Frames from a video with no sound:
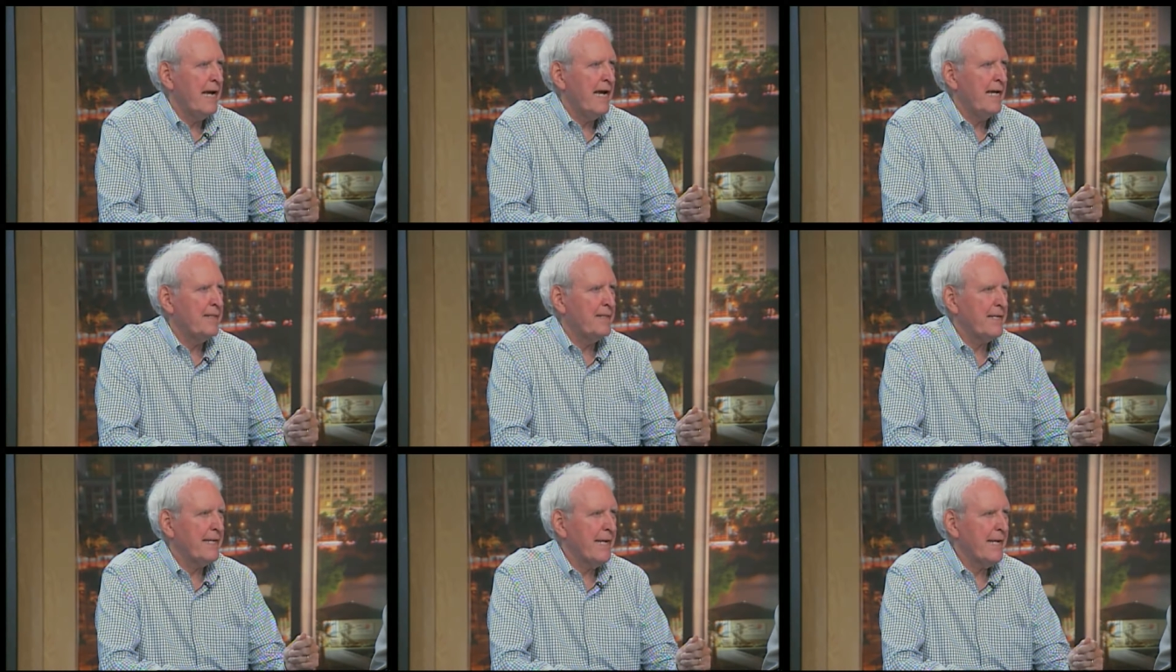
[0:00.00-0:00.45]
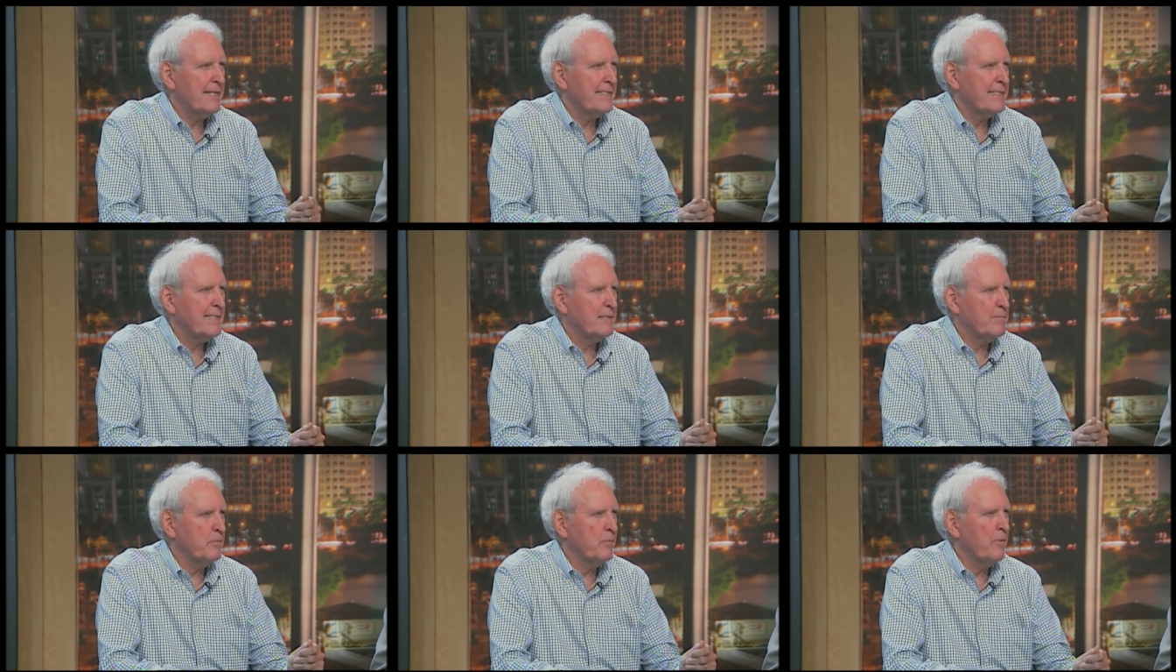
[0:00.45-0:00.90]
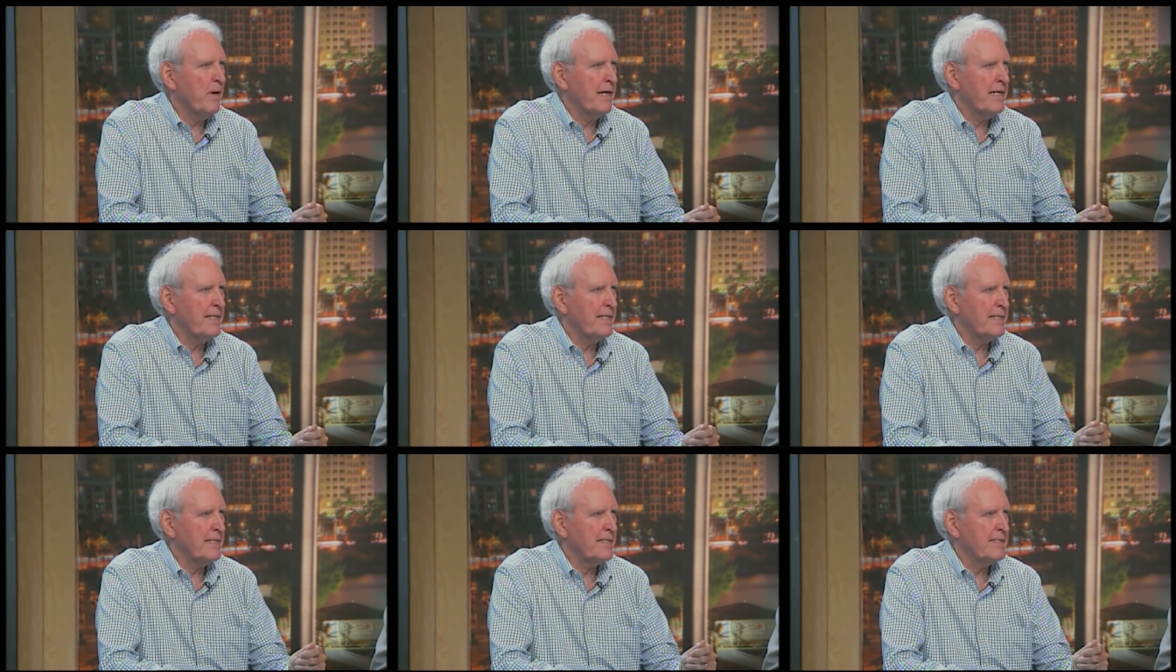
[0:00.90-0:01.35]
and they can't keep
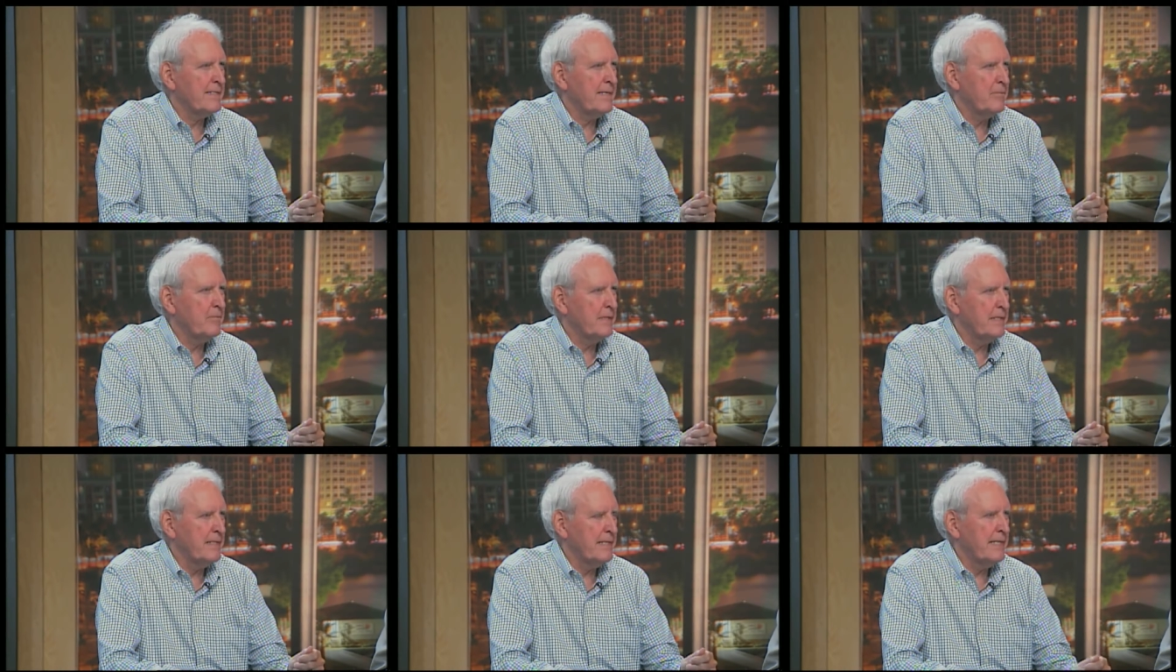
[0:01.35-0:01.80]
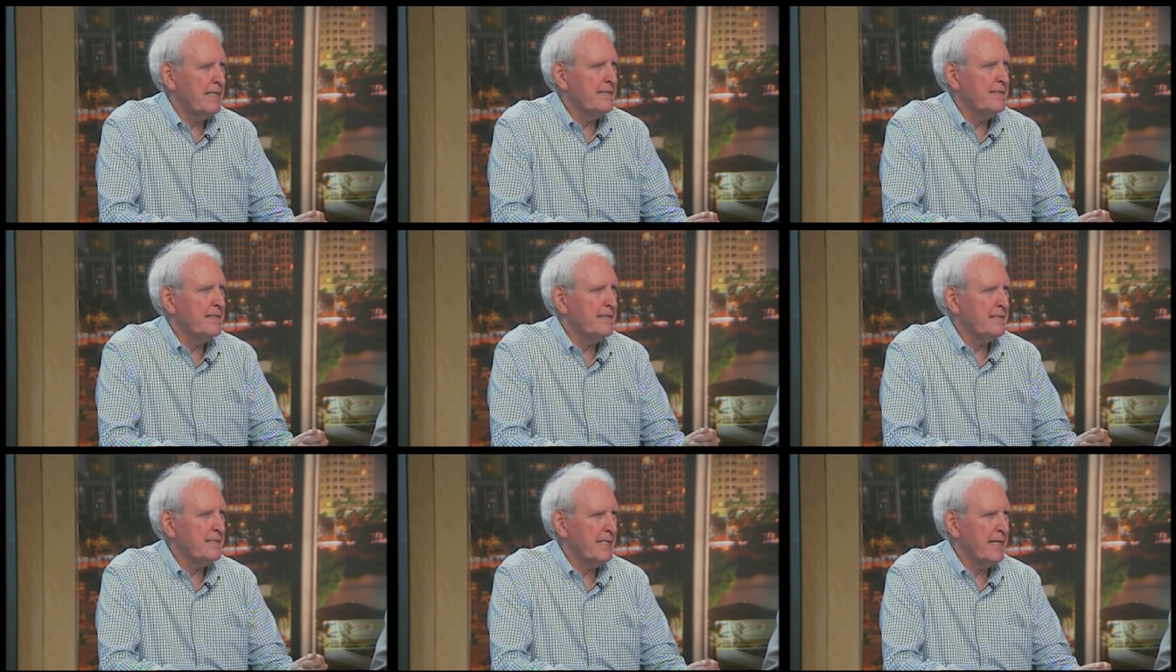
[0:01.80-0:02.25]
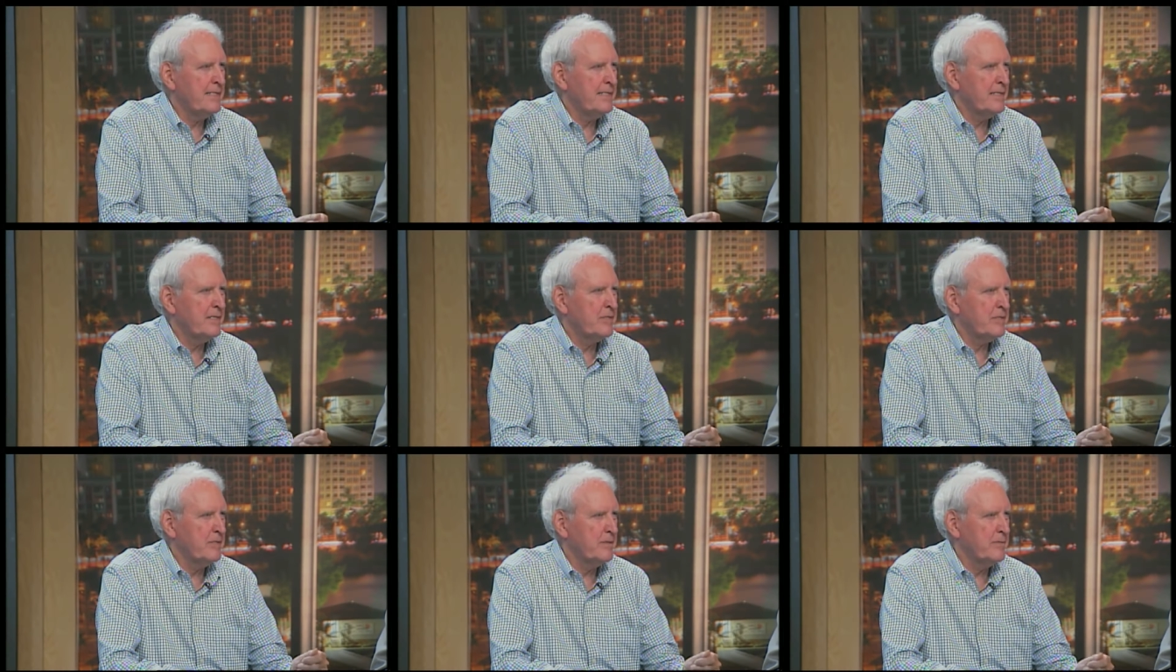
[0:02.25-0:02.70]
waiting. They say, we need this additional